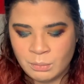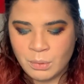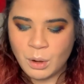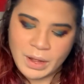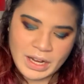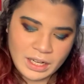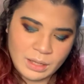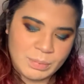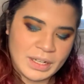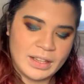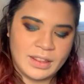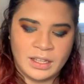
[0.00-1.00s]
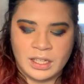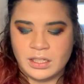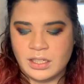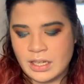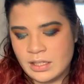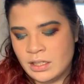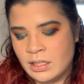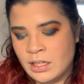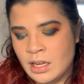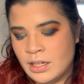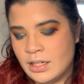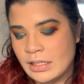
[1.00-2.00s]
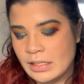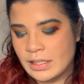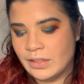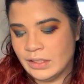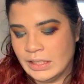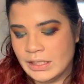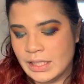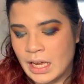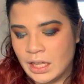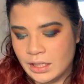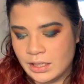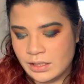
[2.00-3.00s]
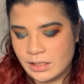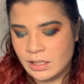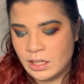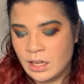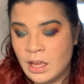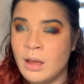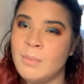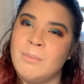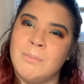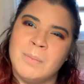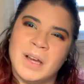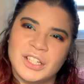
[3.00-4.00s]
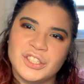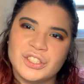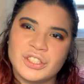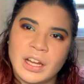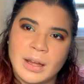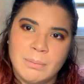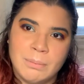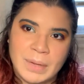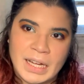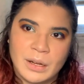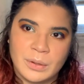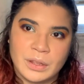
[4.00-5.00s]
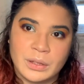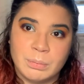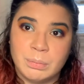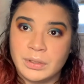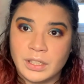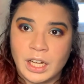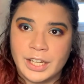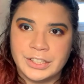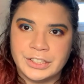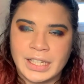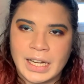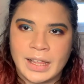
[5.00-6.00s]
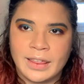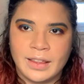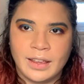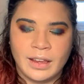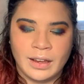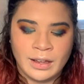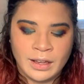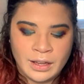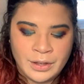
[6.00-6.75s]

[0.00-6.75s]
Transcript: poetic, but I think it doesn't necessarily tell us much about the plot or anything,